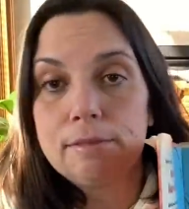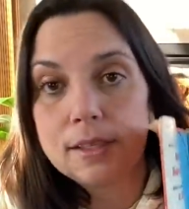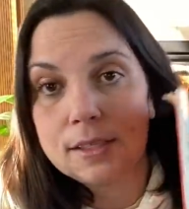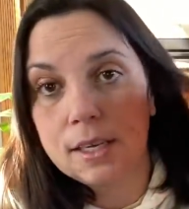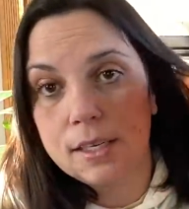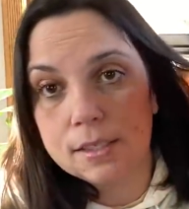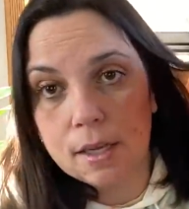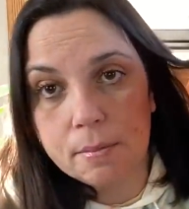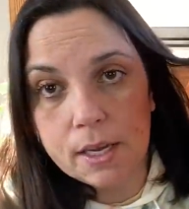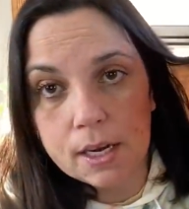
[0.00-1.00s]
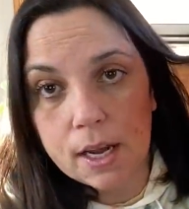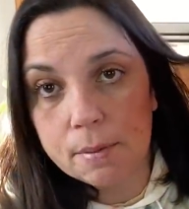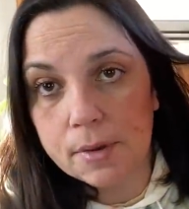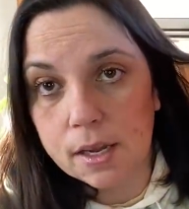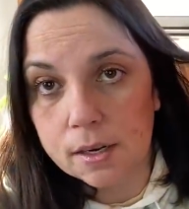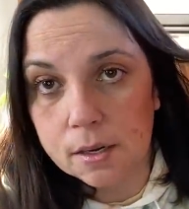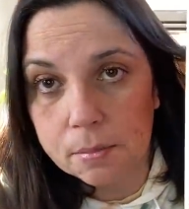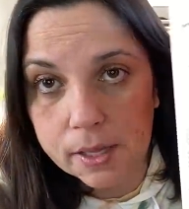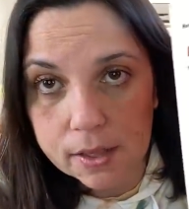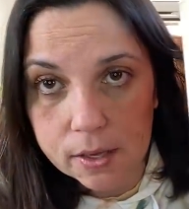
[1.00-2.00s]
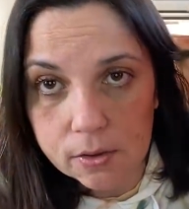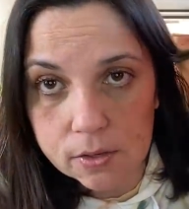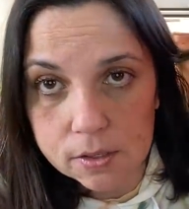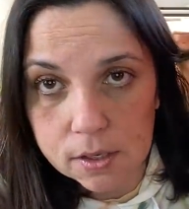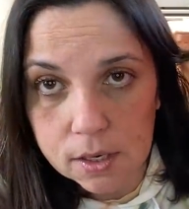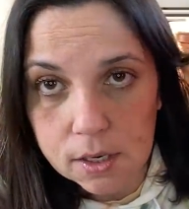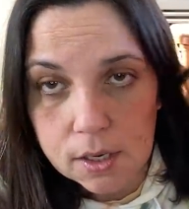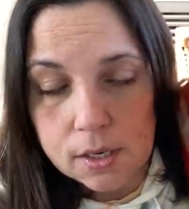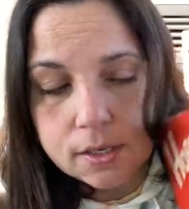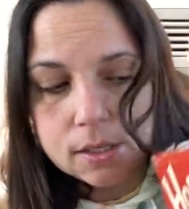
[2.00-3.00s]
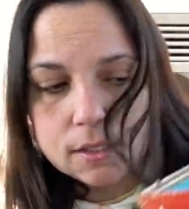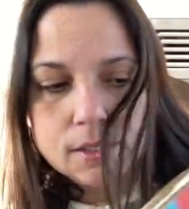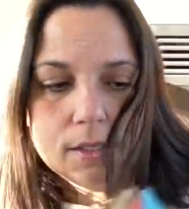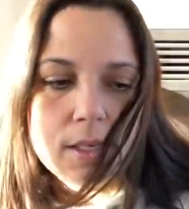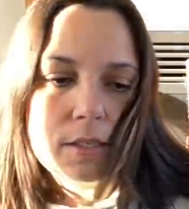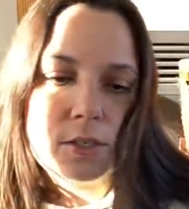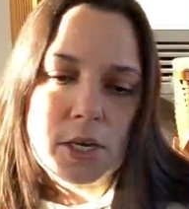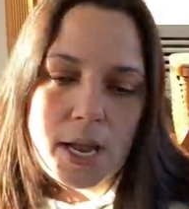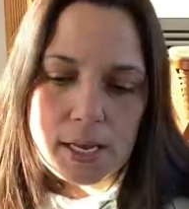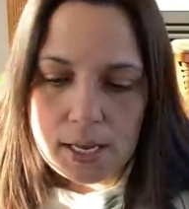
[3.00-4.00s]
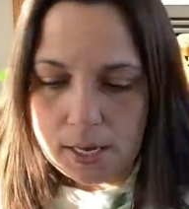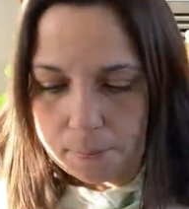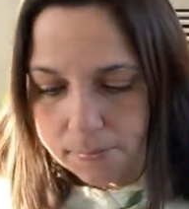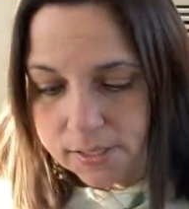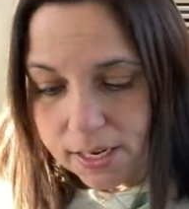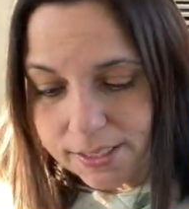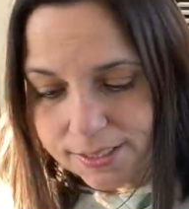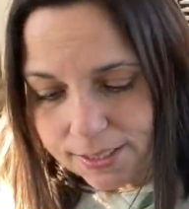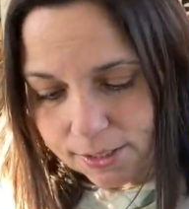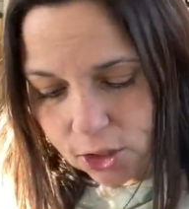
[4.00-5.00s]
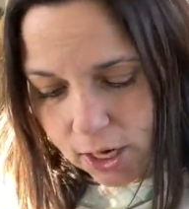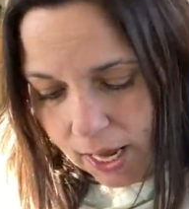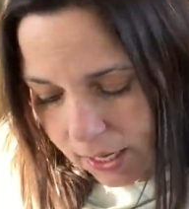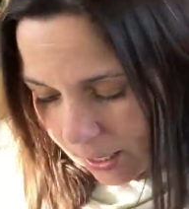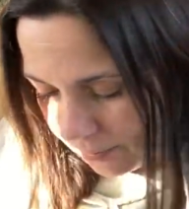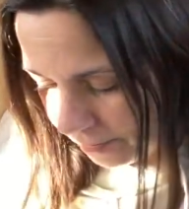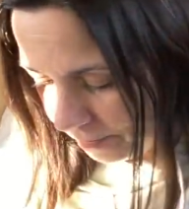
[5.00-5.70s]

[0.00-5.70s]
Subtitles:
The sun is coming in. I'm not going to complain though. The dust jacket.